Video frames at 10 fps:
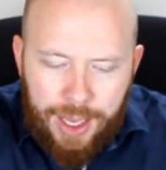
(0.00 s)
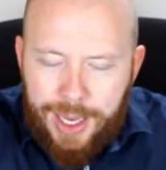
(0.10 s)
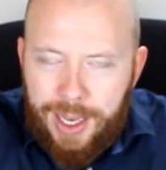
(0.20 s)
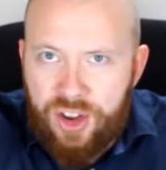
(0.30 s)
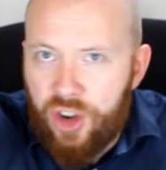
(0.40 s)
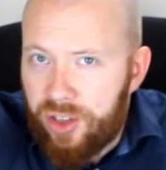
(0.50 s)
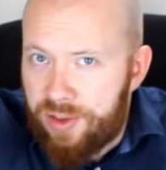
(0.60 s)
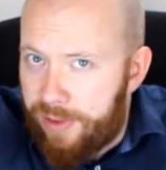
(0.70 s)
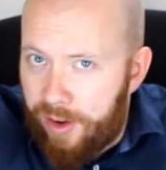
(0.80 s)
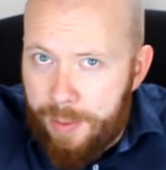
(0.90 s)

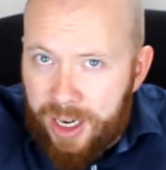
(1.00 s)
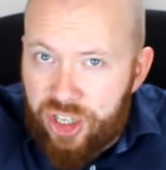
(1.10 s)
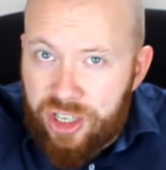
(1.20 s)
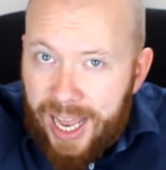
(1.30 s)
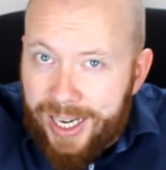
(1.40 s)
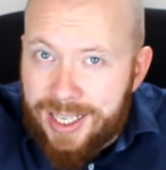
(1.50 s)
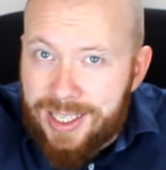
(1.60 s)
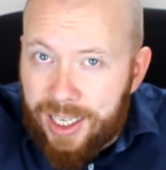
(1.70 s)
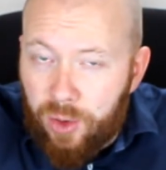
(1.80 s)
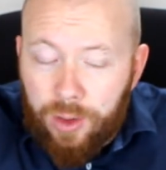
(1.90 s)
Not very much
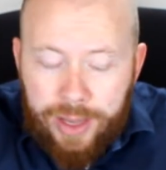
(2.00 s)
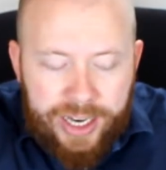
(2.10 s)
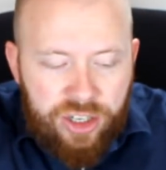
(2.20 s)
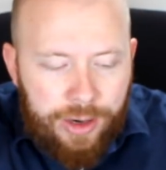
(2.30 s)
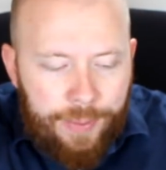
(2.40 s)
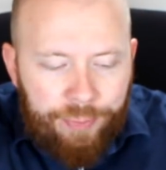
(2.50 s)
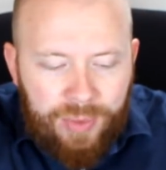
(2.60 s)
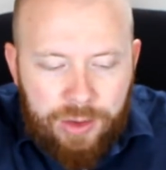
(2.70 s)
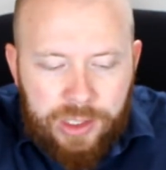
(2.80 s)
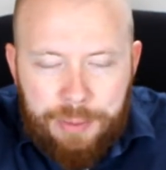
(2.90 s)
tannins at all, actually.
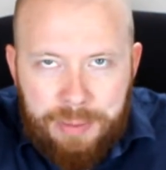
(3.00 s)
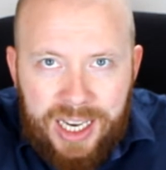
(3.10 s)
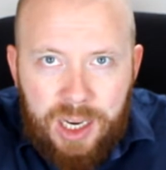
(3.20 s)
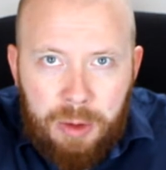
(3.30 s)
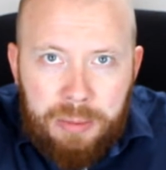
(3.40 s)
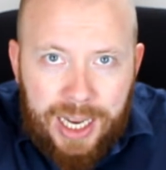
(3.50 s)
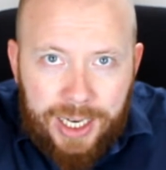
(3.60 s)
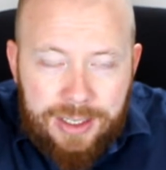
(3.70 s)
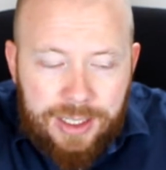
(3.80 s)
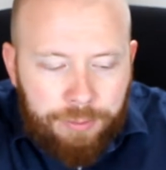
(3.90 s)
I would say medium on
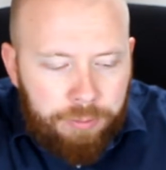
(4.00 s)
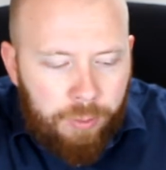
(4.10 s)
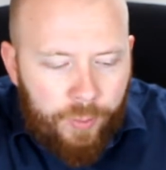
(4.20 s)
tannins.